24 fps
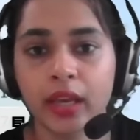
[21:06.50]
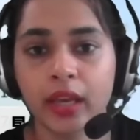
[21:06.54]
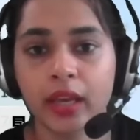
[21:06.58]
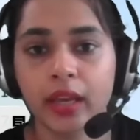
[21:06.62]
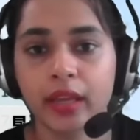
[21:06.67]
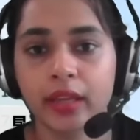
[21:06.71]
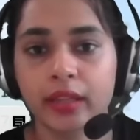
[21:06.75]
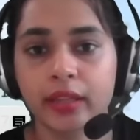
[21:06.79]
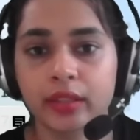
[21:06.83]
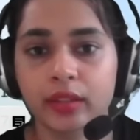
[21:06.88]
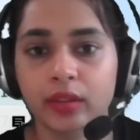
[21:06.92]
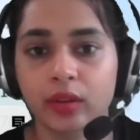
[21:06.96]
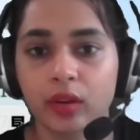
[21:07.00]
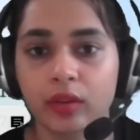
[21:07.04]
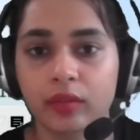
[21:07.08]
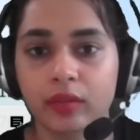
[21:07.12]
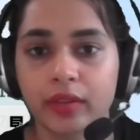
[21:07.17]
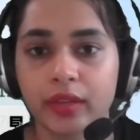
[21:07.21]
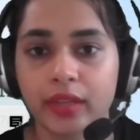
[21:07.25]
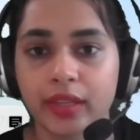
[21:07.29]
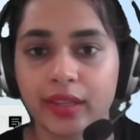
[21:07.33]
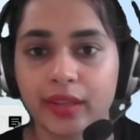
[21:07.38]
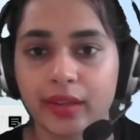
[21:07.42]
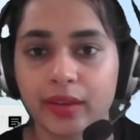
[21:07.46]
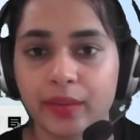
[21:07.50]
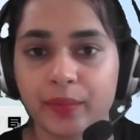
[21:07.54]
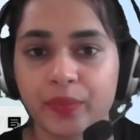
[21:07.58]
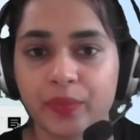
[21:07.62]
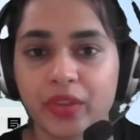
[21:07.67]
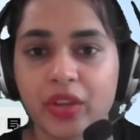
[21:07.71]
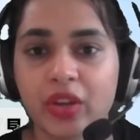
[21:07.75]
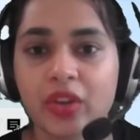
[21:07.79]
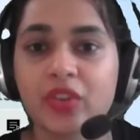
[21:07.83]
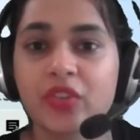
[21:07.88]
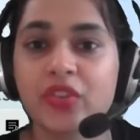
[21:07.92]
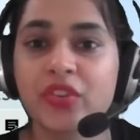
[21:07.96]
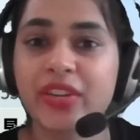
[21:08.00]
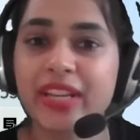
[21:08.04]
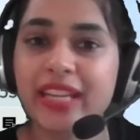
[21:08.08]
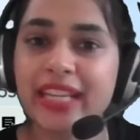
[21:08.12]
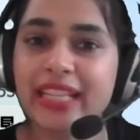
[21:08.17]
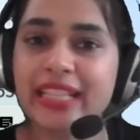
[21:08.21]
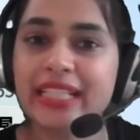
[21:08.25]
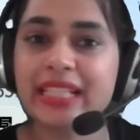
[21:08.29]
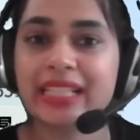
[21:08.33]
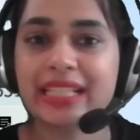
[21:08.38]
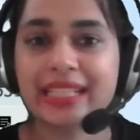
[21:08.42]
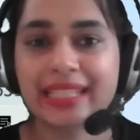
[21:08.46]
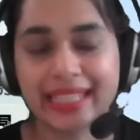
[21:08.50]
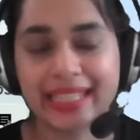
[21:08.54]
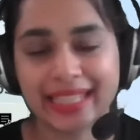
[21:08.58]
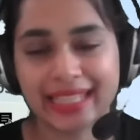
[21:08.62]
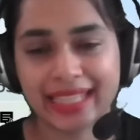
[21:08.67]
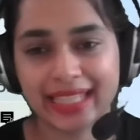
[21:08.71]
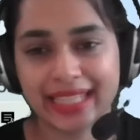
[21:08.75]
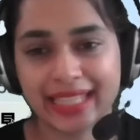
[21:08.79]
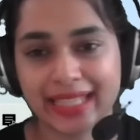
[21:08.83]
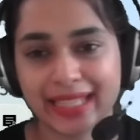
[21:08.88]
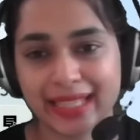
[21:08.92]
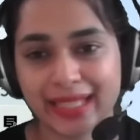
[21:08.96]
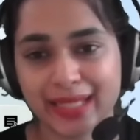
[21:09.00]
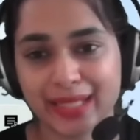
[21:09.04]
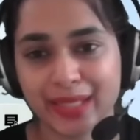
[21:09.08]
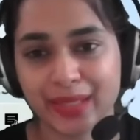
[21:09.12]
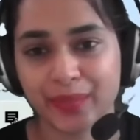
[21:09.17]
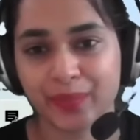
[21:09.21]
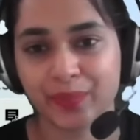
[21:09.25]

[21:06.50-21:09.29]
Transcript: And over here, renal diseases,